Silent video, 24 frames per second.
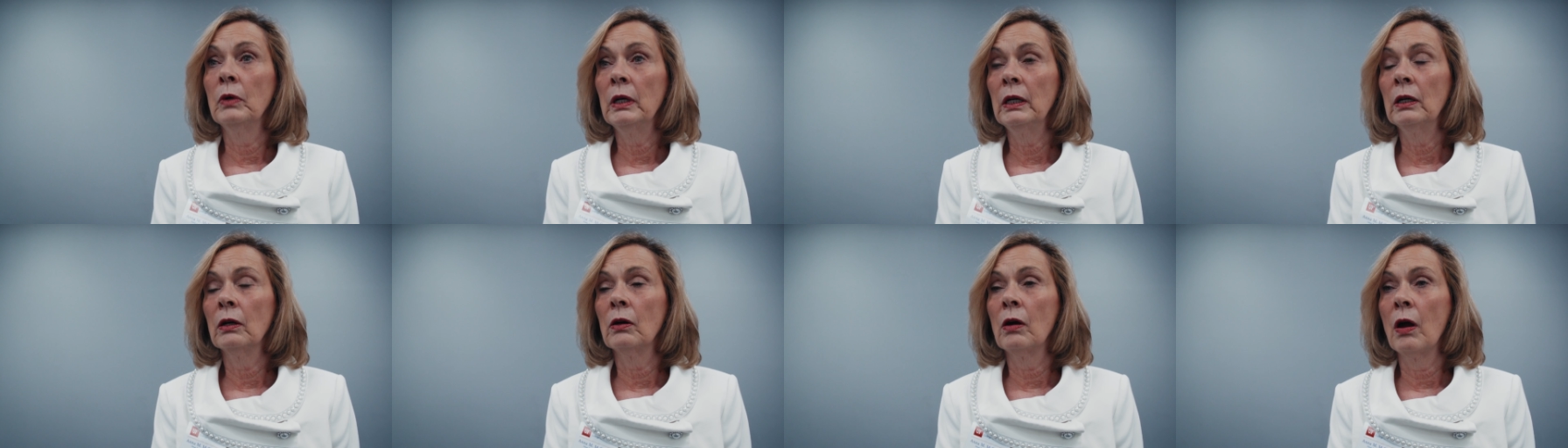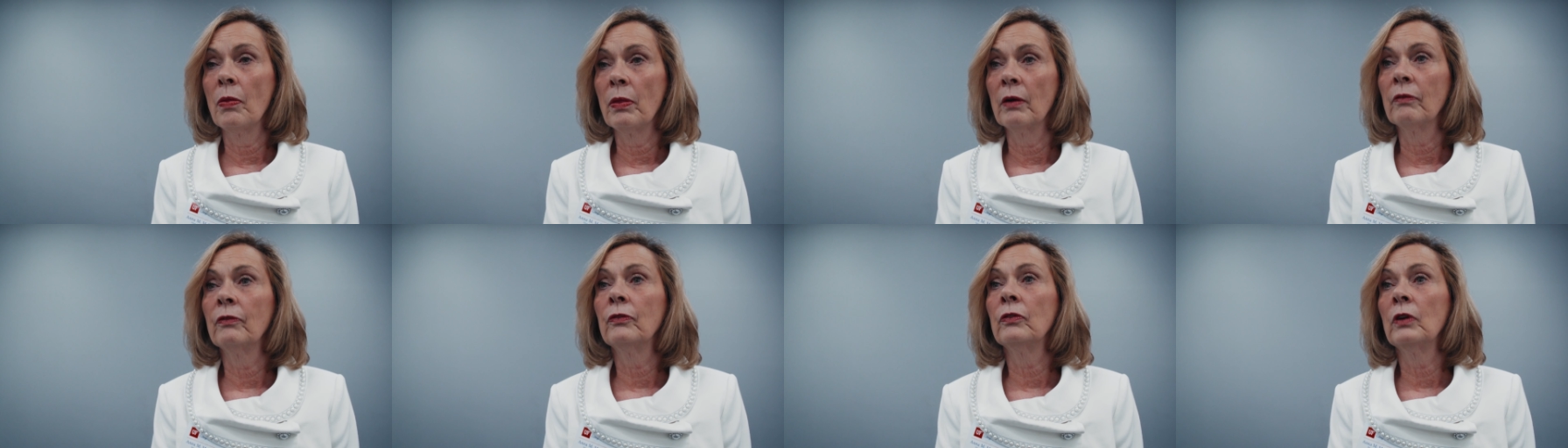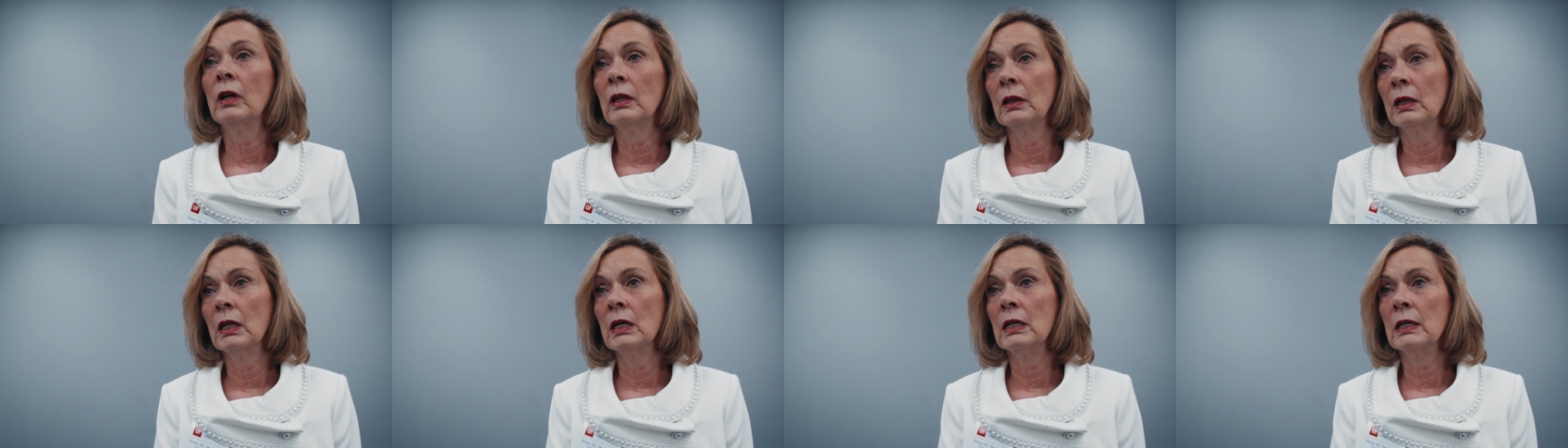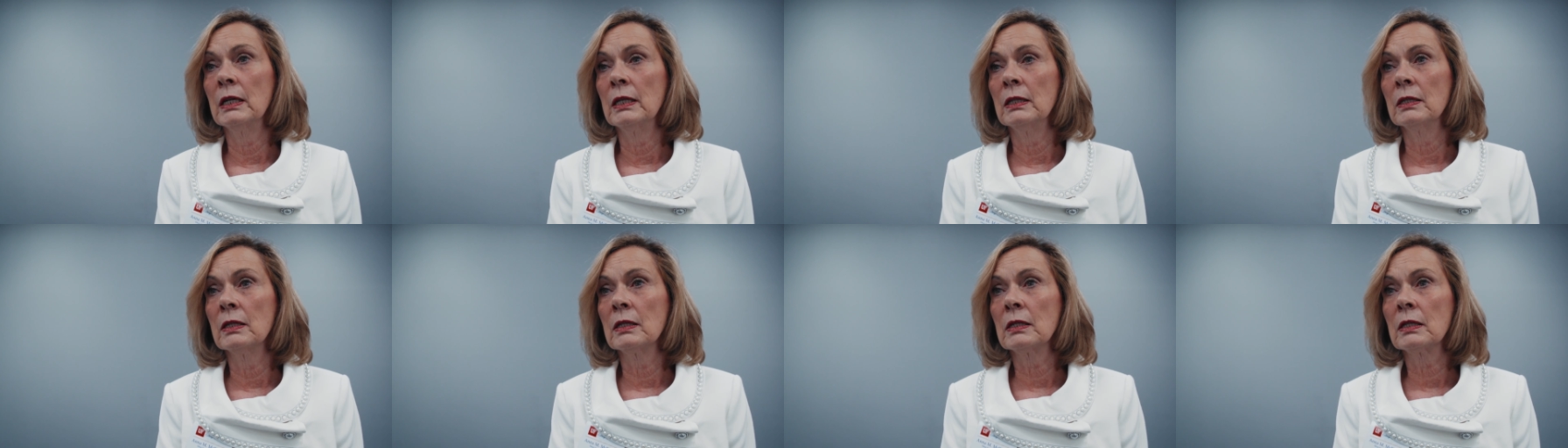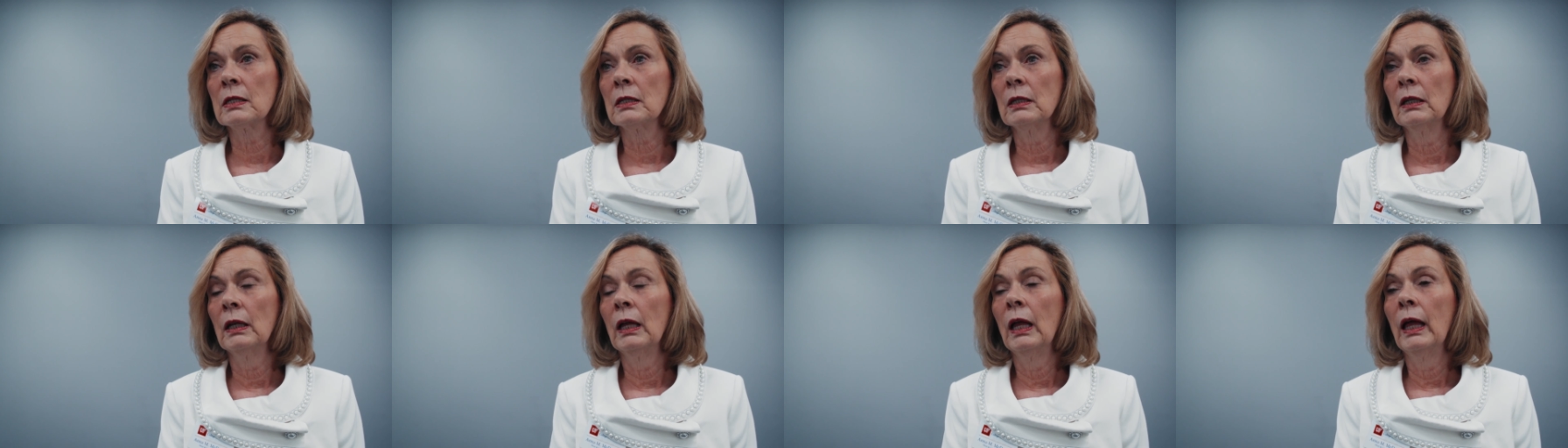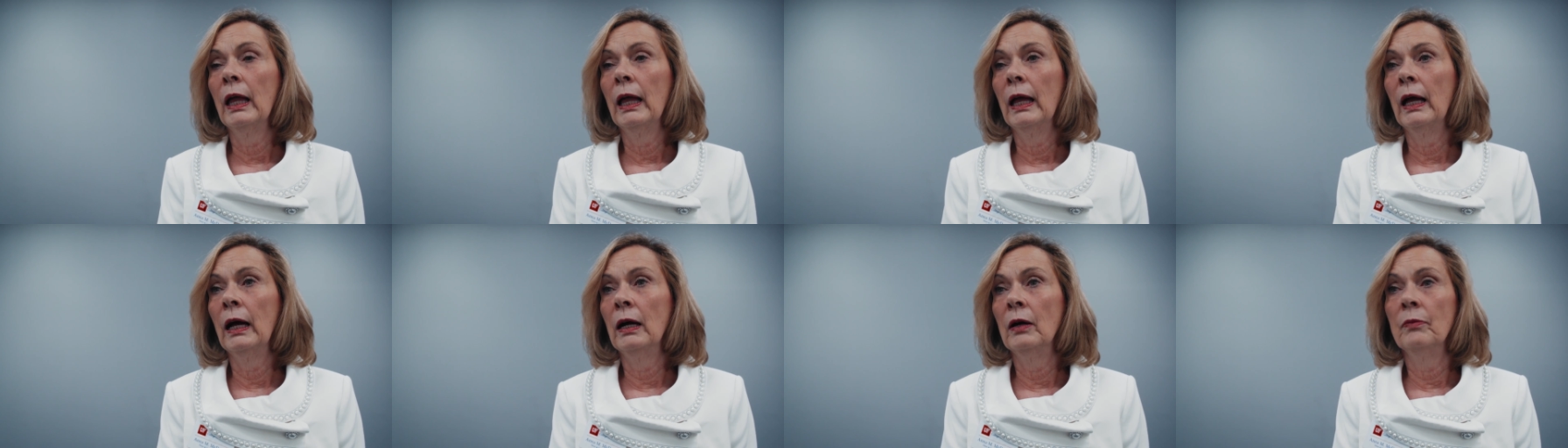We are on the front lines
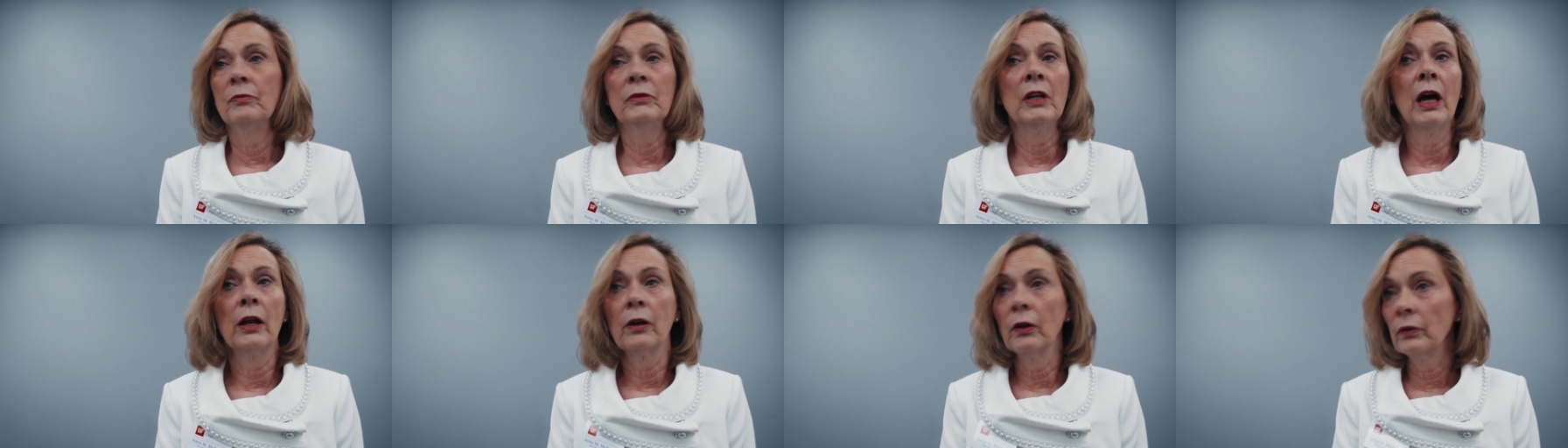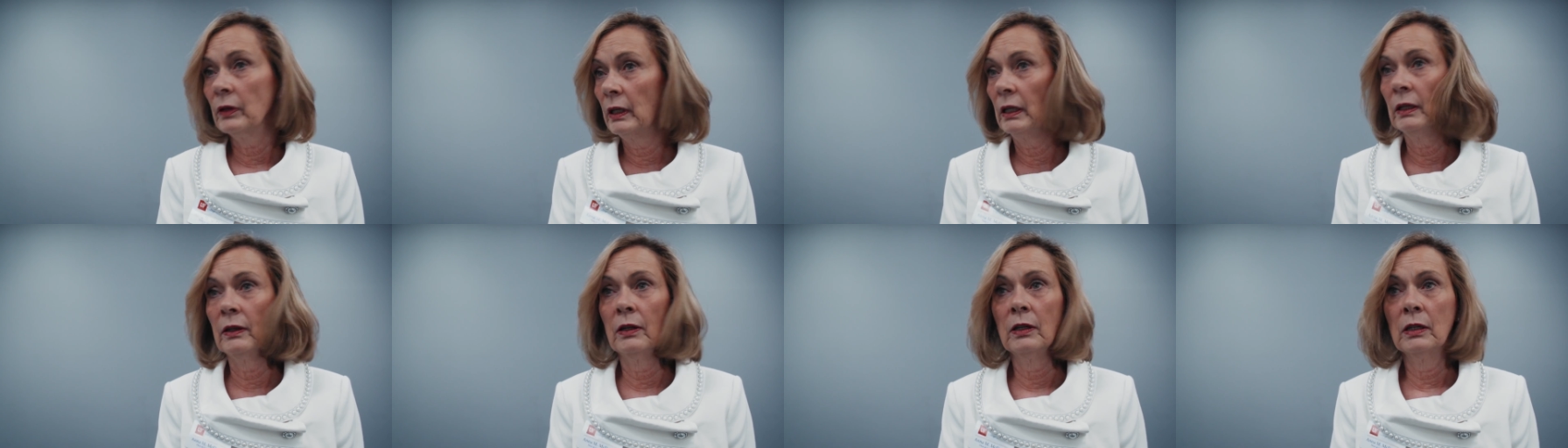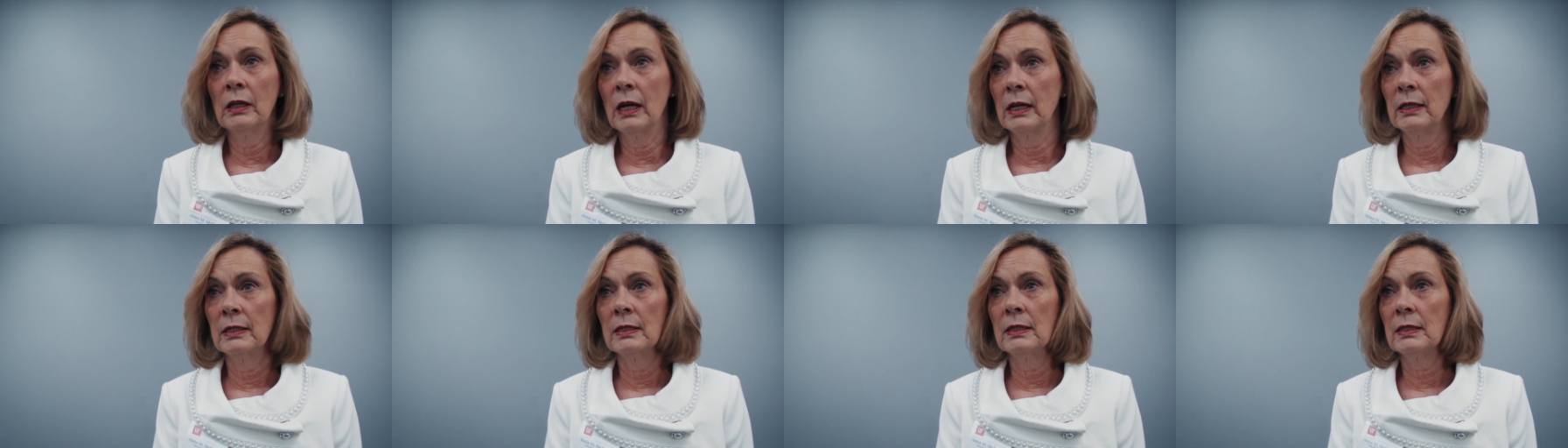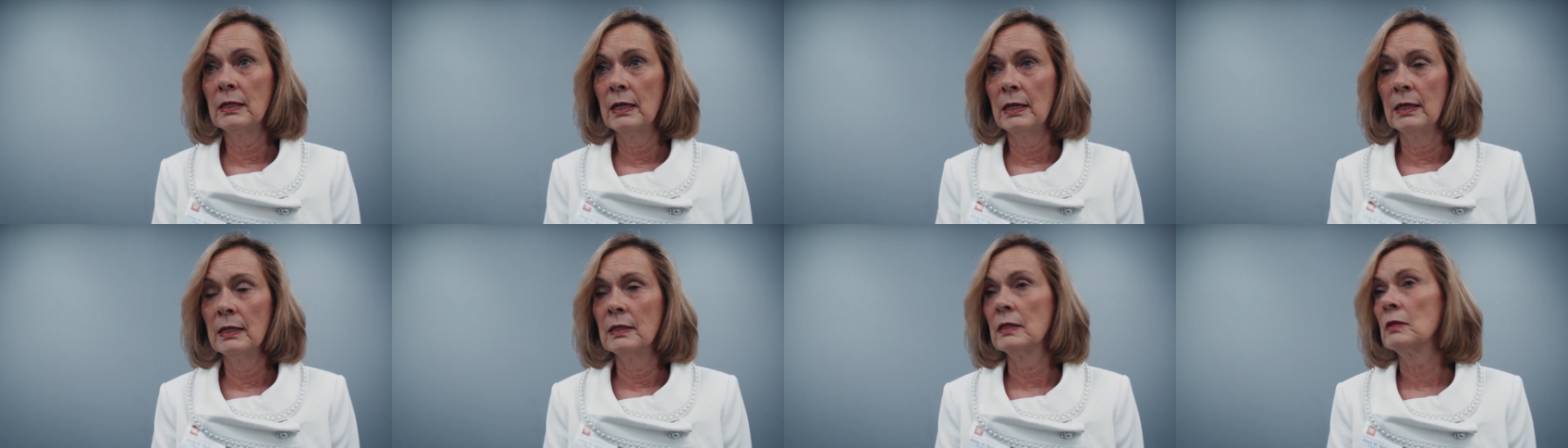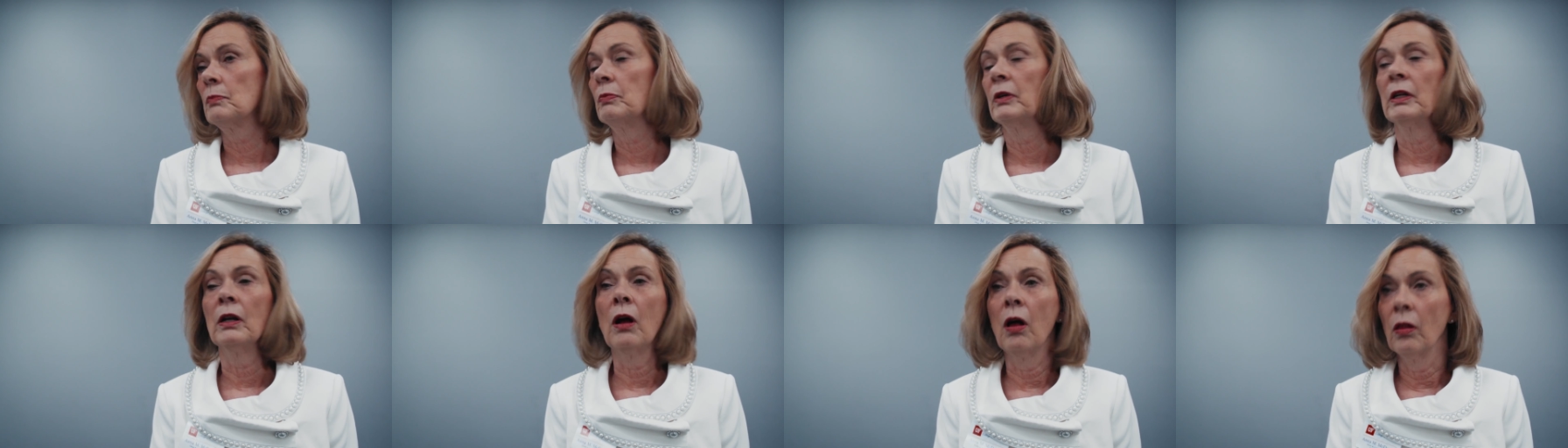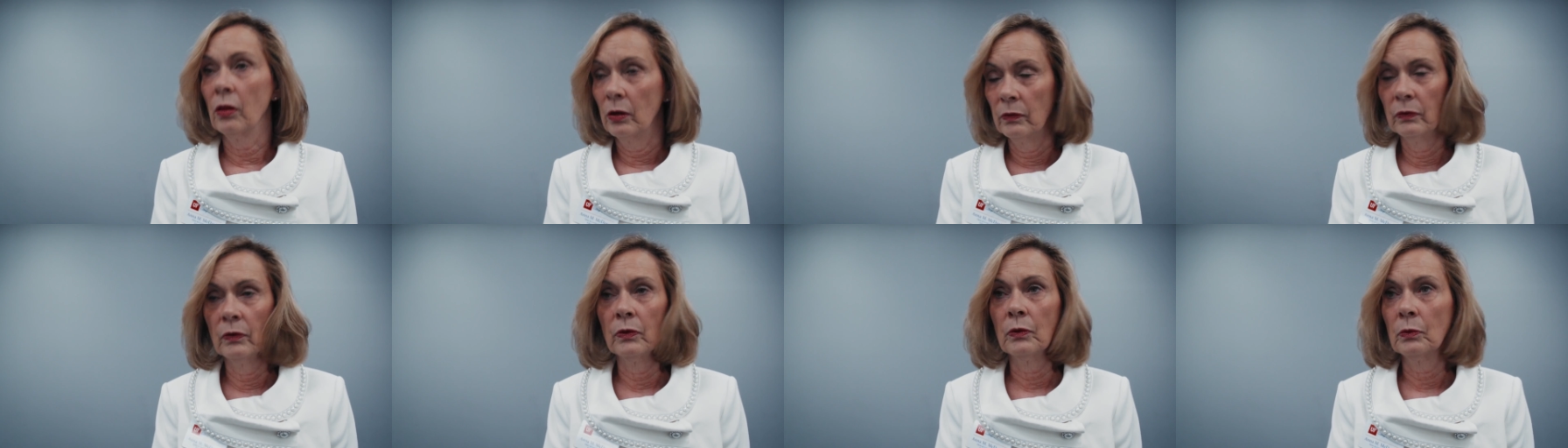um, not only in the United States, but all
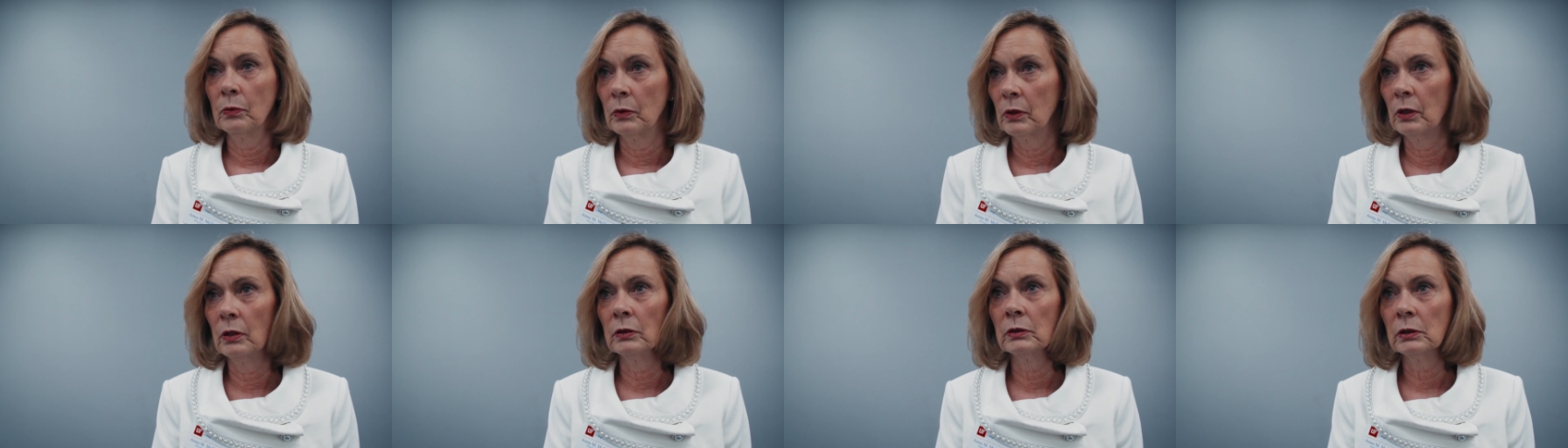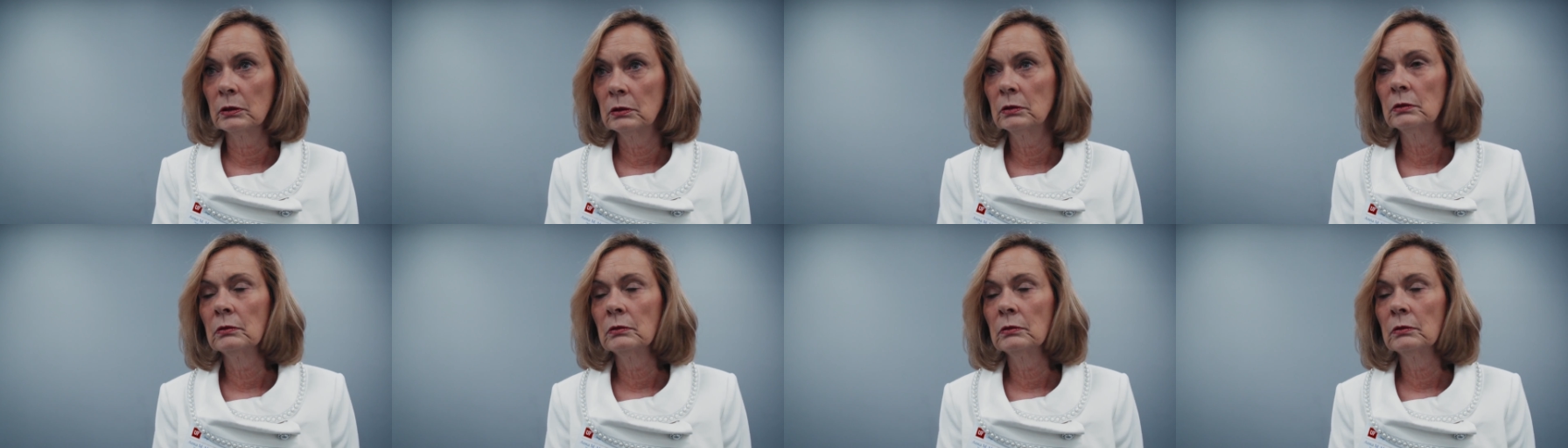over the world.